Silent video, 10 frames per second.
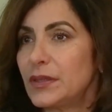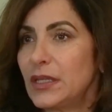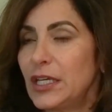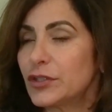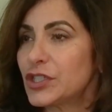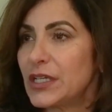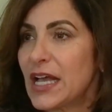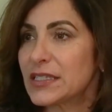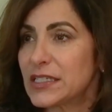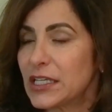he or she
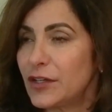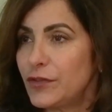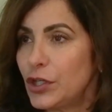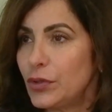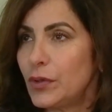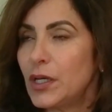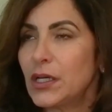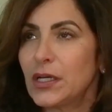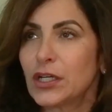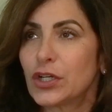has to give you,
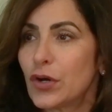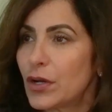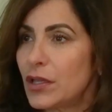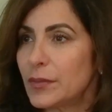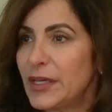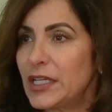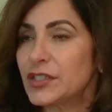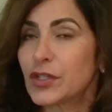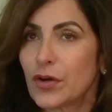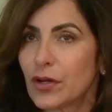go to all the
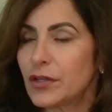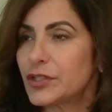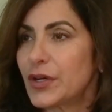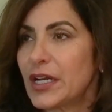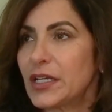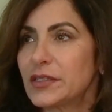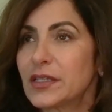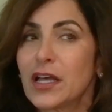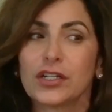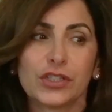meetings, go to all the trainings,